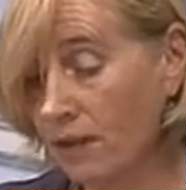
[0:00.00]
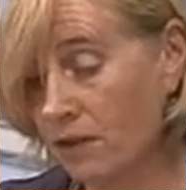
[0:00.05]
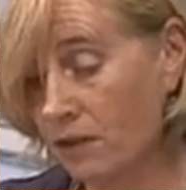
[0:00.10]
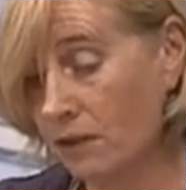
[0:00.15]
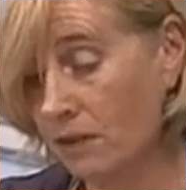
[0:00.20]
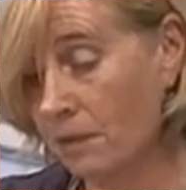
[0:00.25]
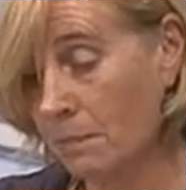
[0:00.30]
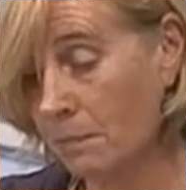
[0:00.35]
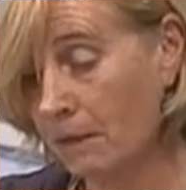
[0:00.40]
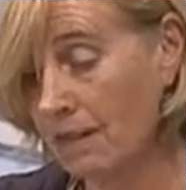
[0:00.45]

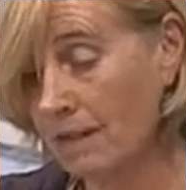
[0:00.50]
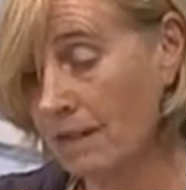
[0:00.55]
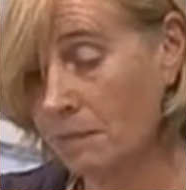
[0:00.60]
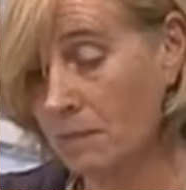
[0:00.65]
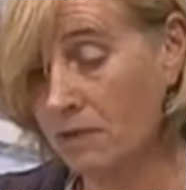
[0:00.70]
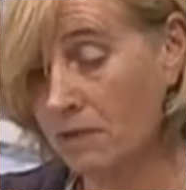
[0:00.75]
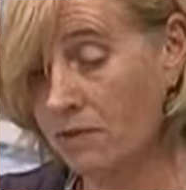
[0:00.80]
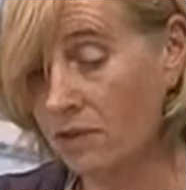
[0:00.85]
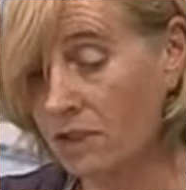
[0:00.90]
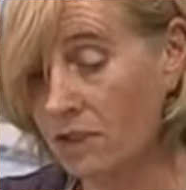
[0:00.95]
after the
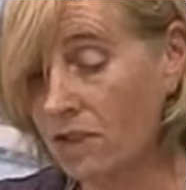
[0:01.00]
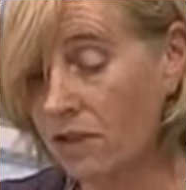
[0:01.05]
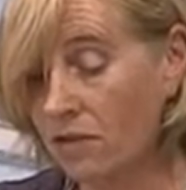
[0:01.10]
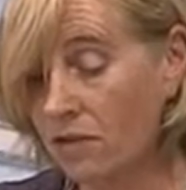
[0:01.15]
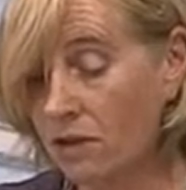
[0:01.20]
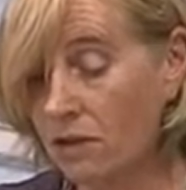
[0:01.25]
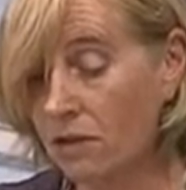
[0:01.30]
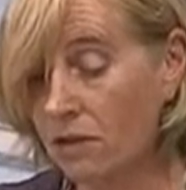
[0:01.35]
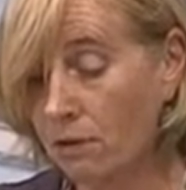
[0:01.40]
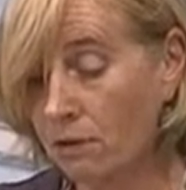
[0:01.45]
commencement of this
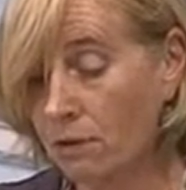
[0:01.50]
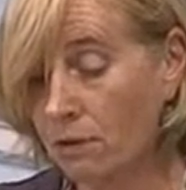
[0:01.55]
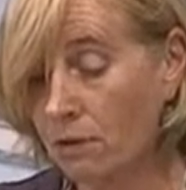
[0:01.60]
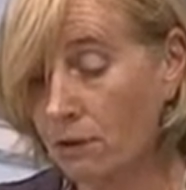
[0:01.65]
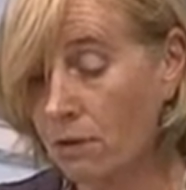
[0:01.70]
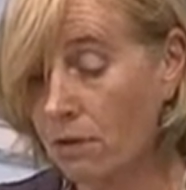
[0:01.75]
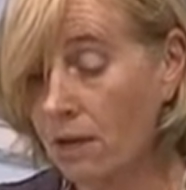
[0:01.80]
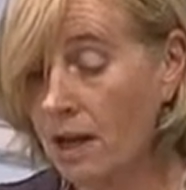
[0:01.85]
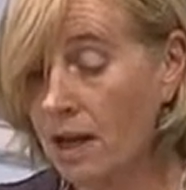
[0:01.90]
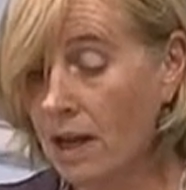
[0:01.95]
three-year
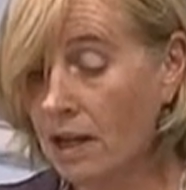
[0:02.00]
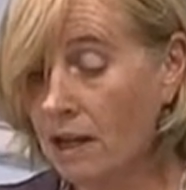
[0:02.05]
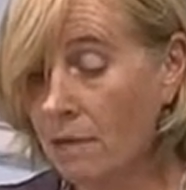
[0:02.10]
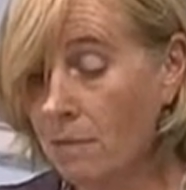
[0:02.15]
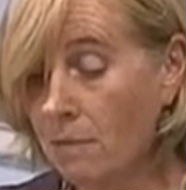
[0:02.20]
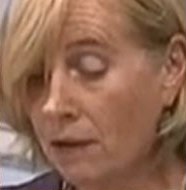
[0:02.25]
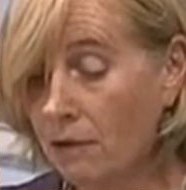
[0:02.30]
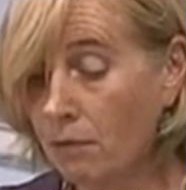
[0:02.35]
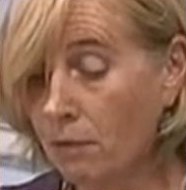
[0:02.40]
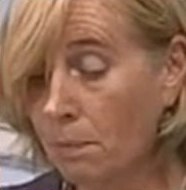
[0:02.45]
review
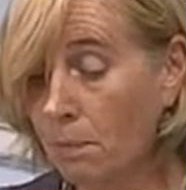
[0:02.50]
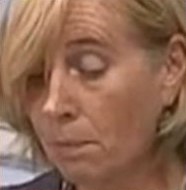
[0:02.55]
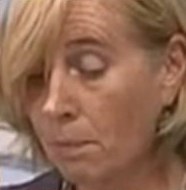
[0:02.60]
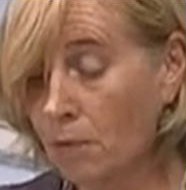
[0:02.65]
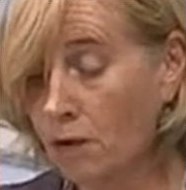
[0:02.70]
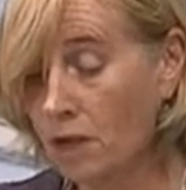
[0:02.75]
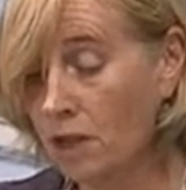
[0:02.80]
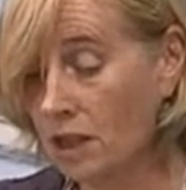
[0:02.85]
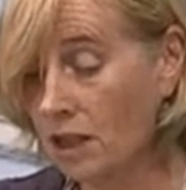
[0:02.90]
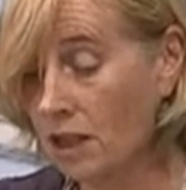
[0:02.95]
to make a
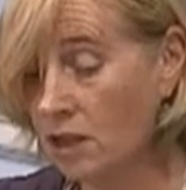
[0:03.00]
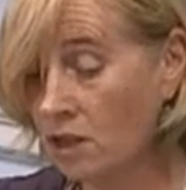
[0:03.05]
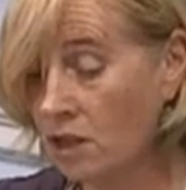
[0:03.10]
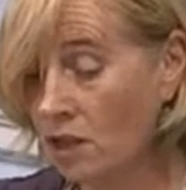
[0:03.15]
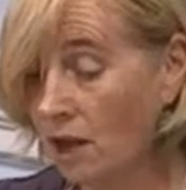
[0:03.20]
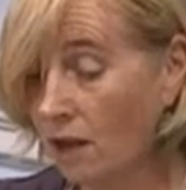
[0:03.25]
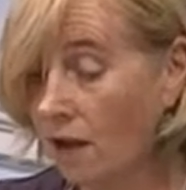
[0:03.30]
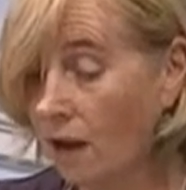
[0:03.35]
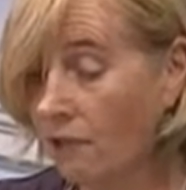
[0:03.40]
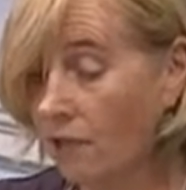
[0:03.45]
report to each
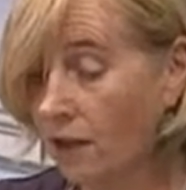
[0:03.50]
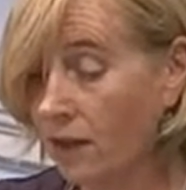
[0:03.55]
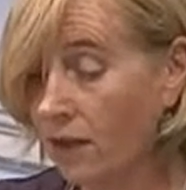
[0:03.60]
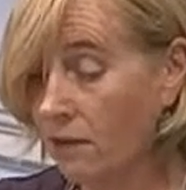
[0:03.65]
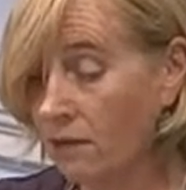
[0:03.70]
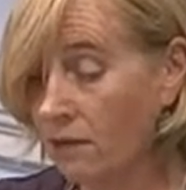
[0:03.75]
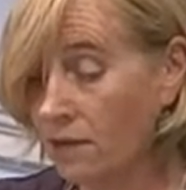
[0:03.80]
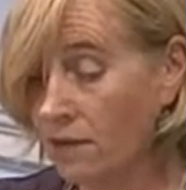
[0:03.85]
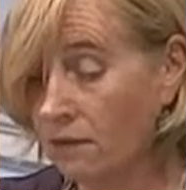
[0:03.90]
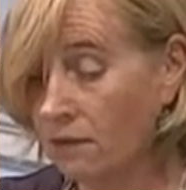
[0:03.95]
of the
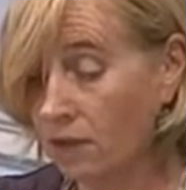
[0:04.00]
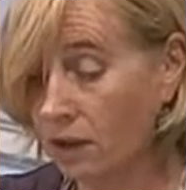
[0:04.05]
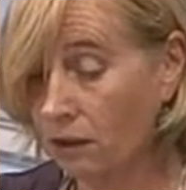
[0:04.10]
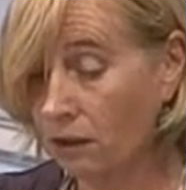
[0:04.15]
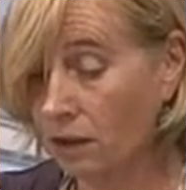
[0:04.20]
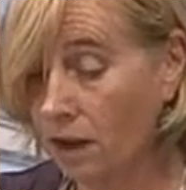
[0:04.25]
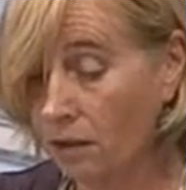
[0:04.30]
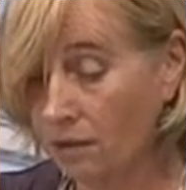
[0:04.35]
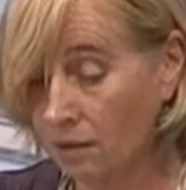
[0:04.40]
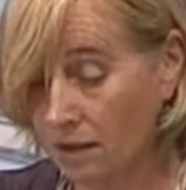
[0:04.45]
Houses of the
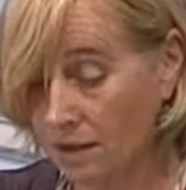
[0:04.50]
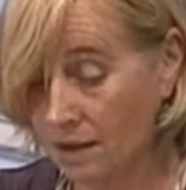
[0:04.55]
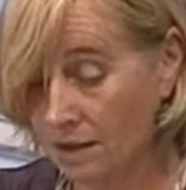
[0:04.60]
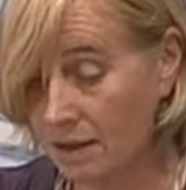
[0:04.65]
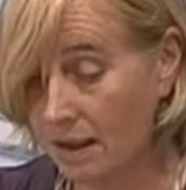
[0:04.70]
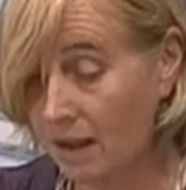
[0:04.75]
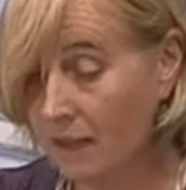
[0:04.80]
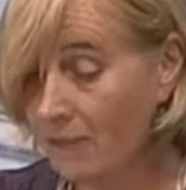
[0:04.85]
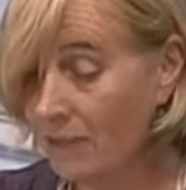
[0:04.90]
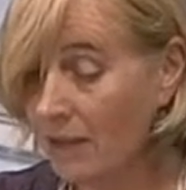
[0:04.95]

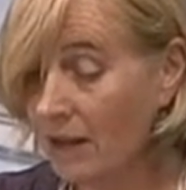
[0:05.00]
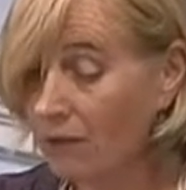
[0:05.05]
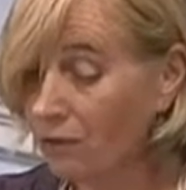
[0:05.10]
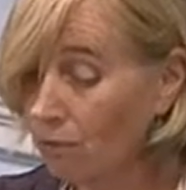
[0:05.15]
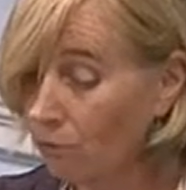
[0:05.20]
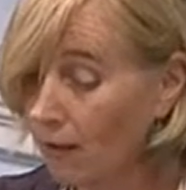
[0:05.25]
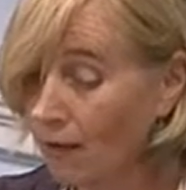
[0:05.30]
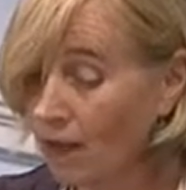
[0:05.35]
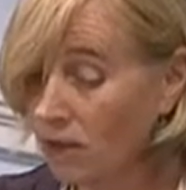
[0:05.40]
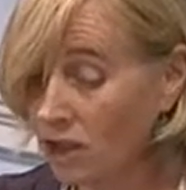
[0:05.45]
Oireachtas.
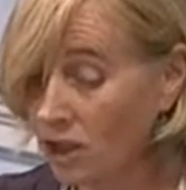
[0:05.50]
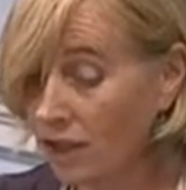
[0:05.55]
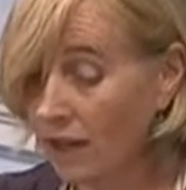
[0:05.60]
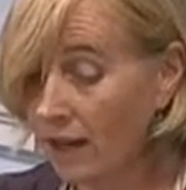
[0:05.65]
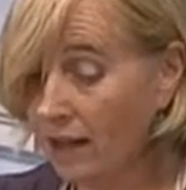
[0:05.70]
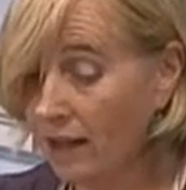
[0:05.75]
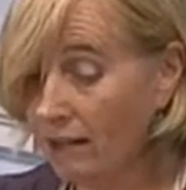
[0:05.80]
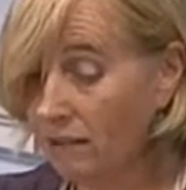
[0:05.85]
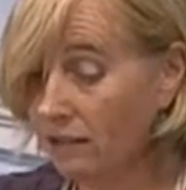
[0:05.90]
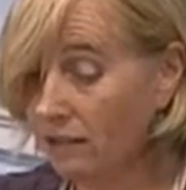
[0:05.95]
The
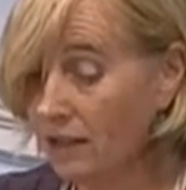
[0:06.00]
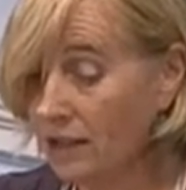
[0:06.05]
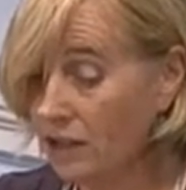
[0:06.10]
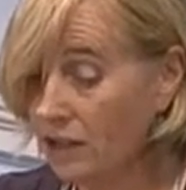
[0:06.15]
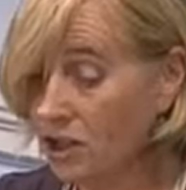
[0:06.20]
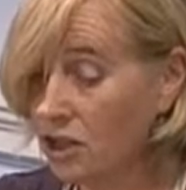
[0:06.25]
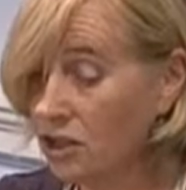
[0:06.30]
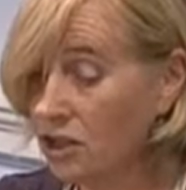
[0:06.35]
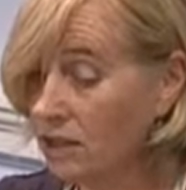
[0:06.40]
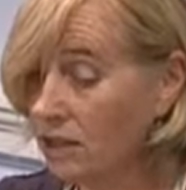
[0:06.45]
rationale for the
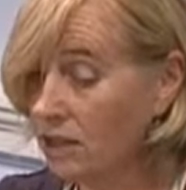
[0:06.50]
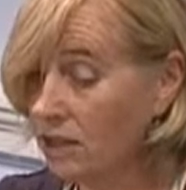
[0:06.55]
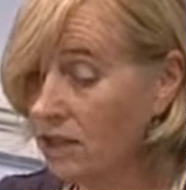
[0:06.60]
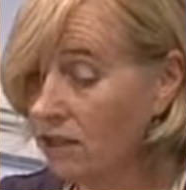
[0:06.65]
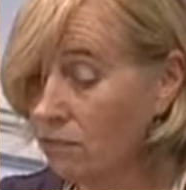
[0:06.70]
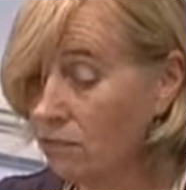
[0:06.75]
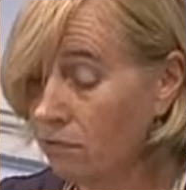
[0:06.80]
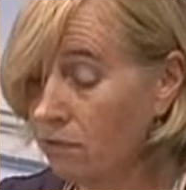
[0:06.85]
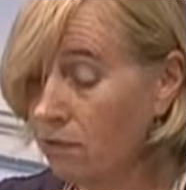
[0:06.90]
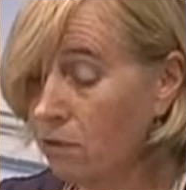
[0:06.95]
addition of
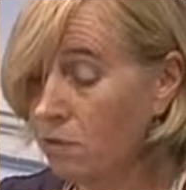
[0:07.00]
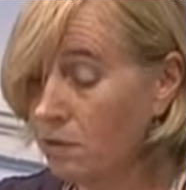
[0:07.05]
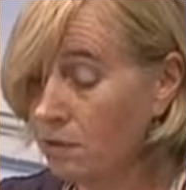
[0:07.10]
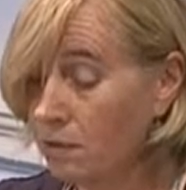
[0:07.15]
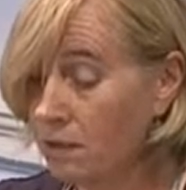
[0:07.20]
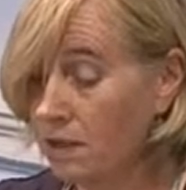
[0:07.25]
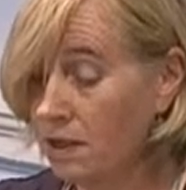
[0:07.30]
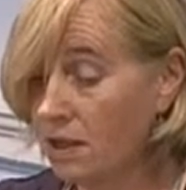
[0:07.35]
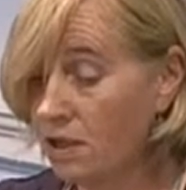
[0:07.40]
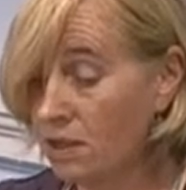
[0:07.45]
this review
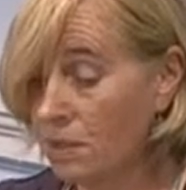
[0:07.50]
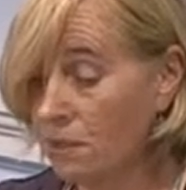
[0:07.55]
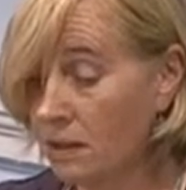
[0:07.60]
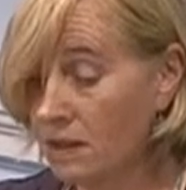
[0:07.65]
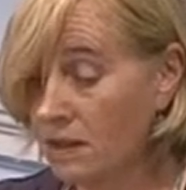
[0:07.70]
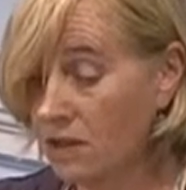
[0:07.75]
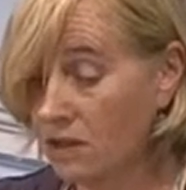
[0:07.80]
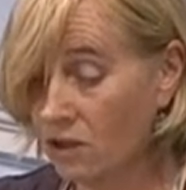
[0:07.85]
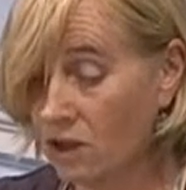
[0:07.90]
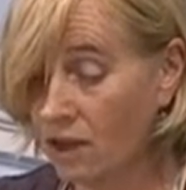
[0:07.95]
procedure,
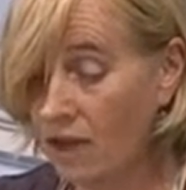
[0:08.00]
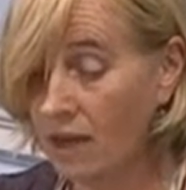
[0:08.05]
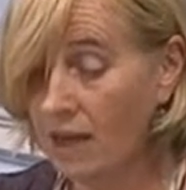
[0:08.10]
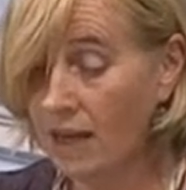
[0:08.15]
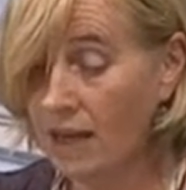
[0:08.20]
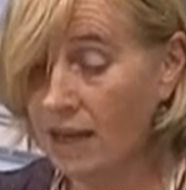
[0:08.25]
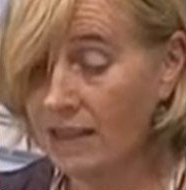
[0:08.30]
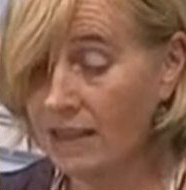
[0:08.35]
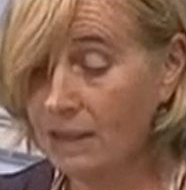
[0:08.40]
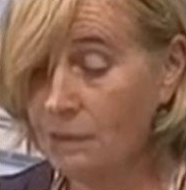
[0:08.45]
Minister,
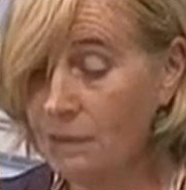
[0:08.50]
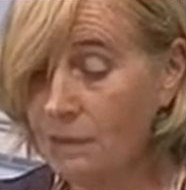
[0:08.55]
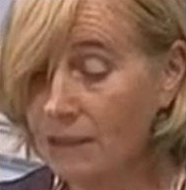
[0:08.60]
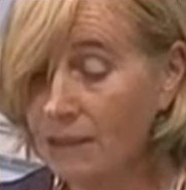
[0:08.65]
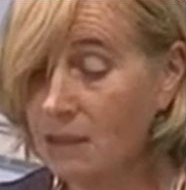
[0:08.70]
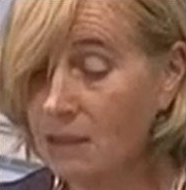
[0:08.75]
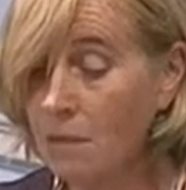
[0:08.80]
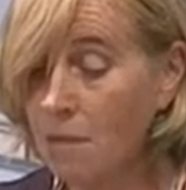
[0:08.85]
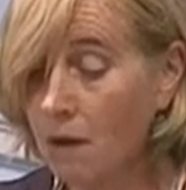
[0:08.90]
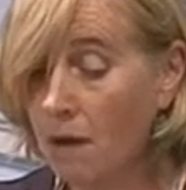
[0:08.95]
is that we
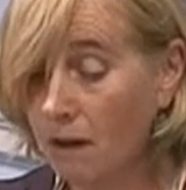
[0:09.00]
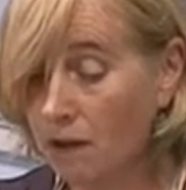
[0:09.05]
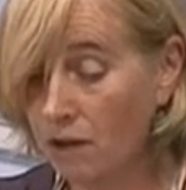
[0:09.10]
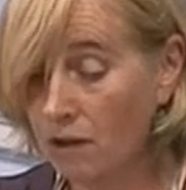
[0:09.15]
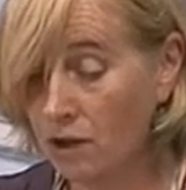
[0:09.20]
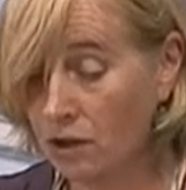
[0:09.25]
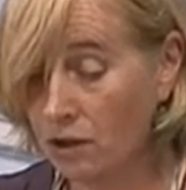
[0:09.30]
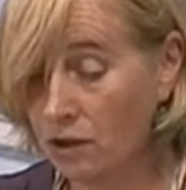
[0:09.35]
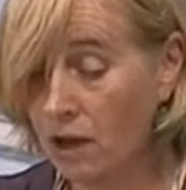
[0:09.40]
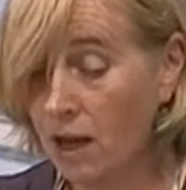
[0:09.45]
need to
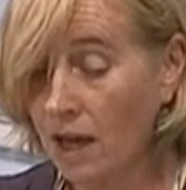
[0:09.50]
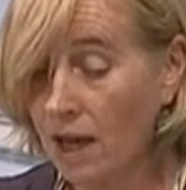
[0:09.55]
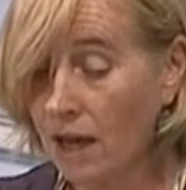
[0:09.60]
monitor